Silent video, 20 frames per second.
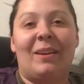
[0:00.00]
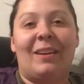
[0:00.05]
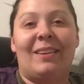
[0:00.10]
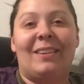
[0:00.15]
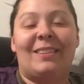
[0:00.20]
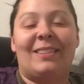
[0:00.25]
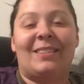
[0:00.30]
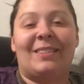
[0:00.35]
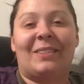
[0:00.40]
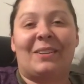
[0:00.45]

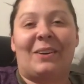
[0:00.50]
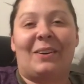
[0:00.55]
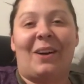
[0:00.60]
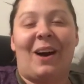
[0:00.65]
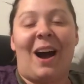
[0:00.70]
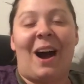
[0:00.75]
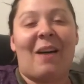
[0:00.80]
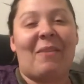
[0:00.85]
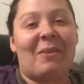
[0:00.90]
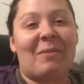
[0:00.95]
So
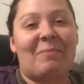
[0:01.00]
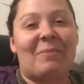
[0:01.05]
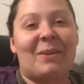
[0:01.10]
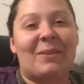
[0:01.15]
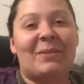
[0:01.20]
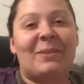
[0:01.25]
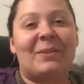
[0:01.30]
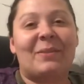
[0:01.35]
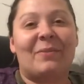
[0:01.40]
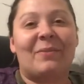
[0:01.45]
I will
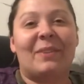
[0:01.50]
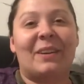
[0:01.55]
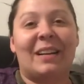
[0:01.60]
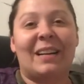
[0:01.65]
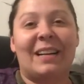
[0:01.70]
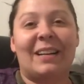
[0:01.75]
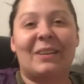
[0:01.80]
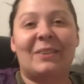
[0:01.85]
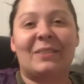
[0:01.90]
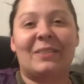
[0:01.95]
post some
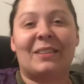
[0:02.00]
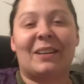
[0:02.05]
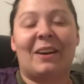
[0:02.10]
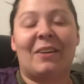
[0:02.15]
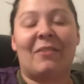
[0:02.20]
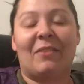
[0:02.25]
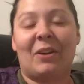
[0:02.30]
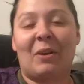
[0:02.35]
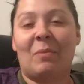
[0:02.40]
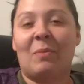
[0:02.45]
videos
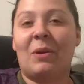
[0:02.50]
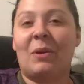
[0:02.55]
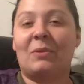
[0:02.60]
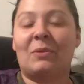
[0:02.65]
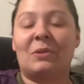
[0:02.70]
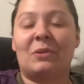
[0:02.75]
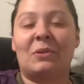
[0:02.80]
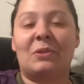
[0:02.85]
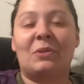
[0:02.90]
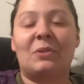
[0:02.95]
of him. He
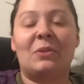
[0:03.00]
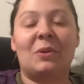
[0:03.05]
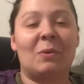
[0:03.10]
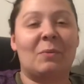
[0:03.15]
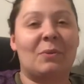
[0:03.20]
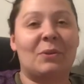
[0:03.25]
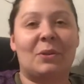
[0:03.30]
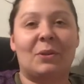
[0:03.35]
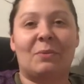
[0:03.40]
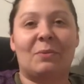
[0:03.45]
was a
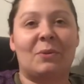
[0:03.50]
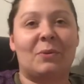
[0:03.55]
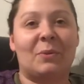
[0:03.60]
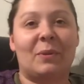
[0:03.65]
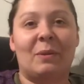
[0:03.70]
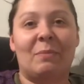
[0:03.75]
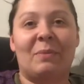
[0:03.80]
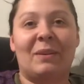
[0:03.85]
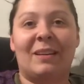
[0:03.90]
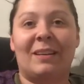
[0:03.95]
super
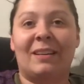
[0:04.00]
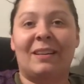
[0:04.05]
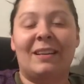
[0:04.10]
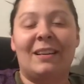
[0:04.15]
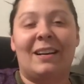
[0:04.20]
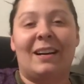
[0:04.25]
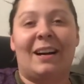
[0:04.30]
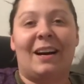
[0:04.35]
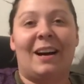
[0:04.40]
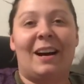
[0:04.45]
sweet pig.
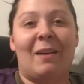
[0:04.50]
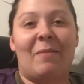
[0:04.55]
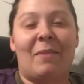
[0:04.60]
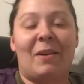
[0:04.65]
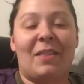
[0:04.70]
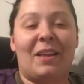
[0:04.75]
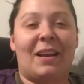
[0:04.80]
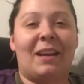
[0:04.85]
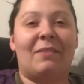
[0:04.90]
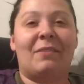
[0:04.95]
I
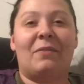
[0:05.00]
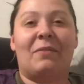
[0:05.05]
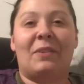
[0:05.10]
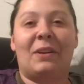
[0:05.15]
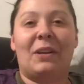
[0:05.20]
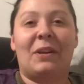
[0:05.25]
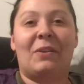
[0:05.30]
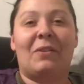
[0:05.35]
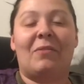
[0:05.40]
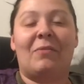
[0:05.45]
think I have a
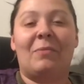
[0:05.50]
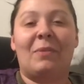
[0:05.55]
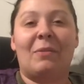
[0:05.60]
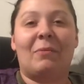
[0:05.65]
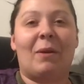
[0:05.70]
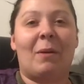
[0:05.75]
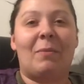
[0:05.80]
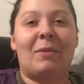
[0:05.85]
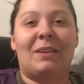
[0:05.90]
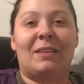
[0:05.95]
video of me
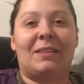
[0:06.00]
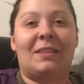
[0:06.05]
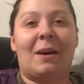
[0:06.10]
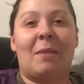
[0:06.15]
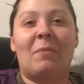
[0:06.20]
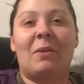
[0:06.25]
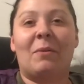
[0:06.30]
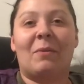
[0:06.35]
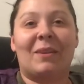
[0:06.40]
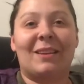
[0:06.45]
rubbing his
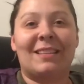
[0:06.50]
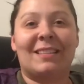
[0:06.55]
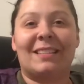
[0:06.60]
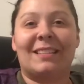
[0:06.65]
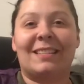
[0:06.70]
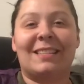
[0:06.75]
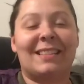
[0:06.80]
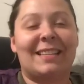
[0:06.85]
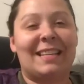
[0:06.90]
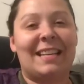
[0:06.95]
tummy while he's
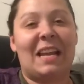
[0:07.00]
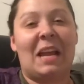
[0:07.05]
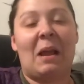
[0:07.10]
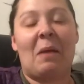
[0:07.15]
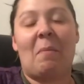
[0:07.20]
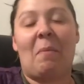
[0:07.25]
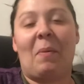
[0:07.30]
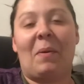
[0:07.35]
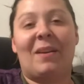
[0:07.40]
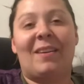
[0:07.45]

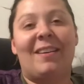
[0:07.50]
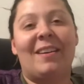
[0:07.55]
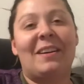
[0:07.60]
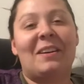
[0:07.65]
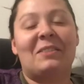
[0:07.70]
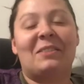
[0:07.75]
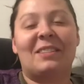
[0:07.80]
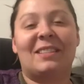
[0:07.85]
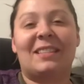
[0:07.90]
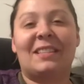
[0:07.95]
asleep and
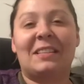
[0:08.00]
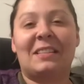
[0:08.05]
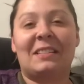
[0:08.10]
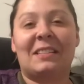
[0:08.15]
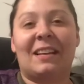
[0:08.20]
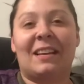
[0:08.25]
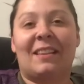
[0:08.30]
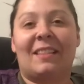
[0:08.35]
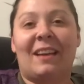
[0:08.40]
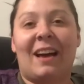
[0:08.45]
just things
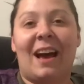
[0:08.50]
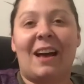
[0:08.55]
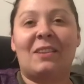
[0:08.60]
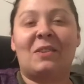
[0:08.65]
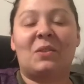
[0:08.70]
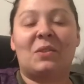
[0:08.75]
like that.